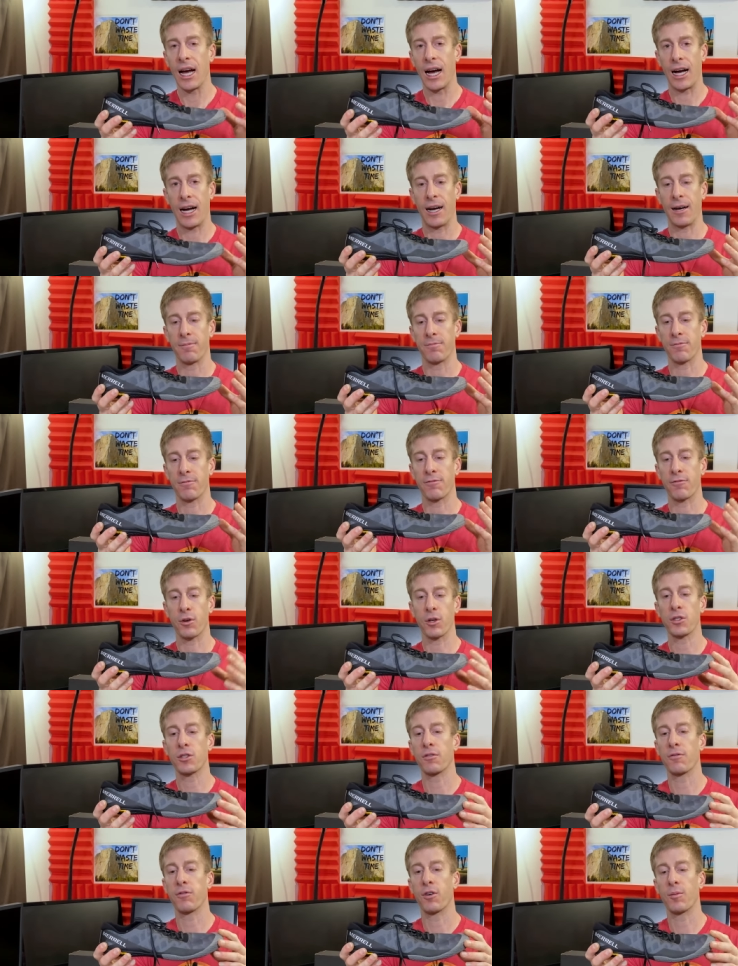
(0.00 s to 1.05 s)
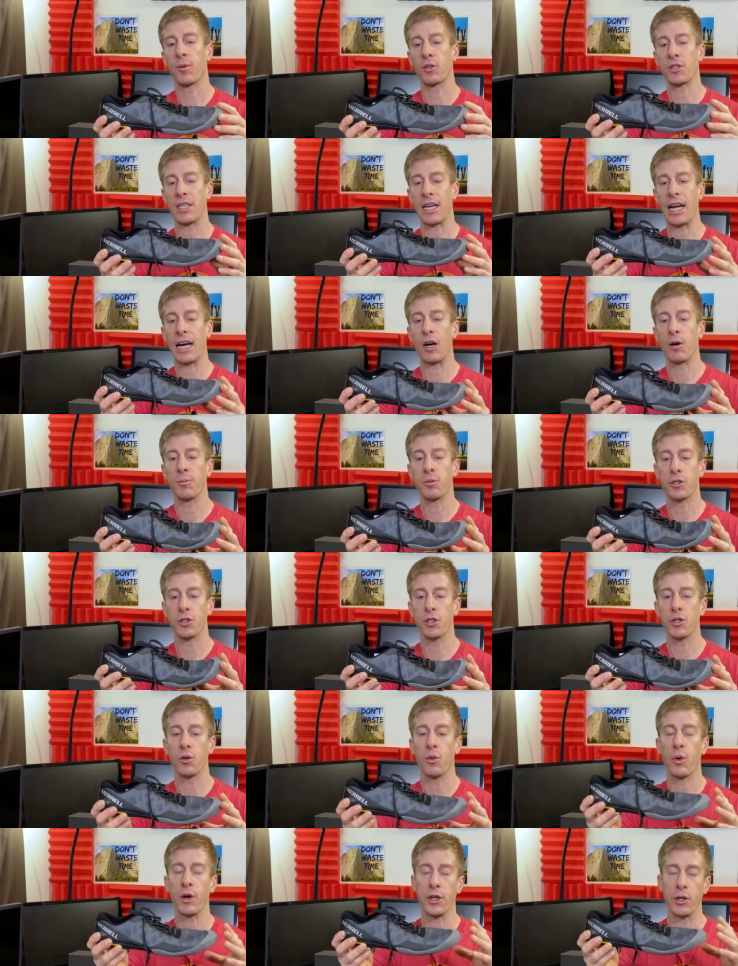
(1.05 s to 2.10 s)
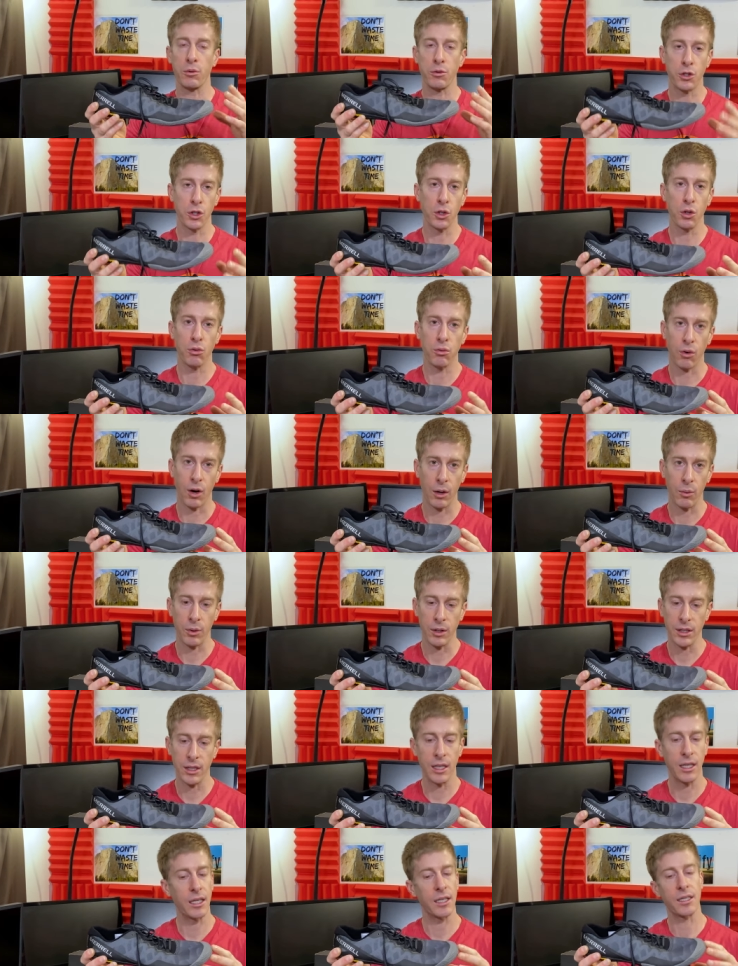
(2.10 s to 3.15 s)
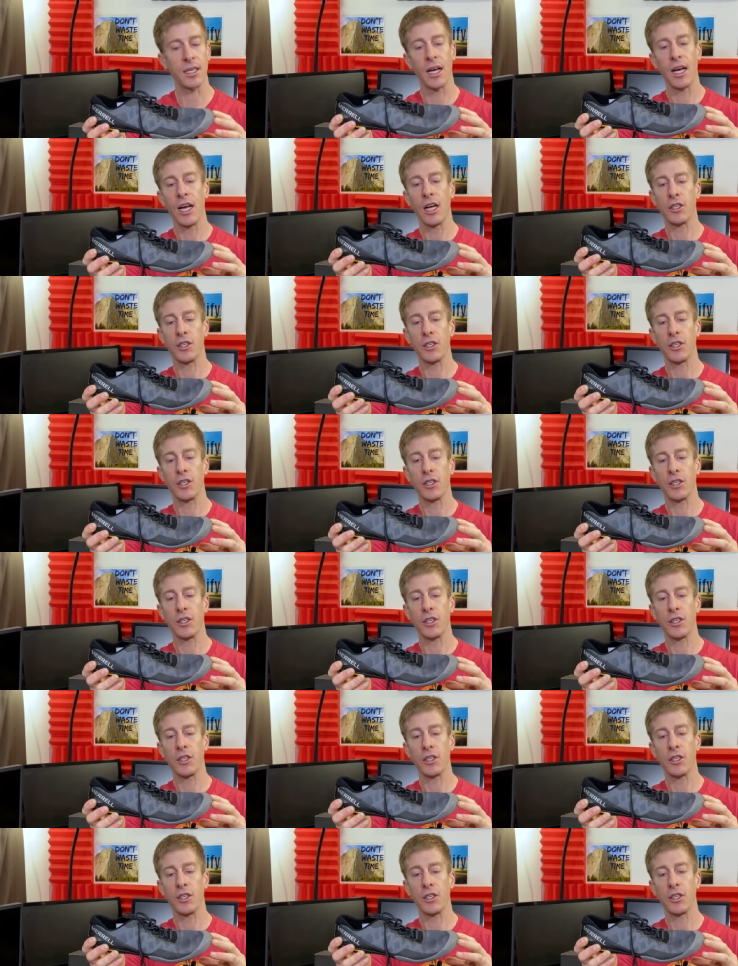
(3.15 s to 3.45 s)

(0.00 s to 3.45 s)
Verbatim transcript: Um, first and foremost, it helps you when you do run with these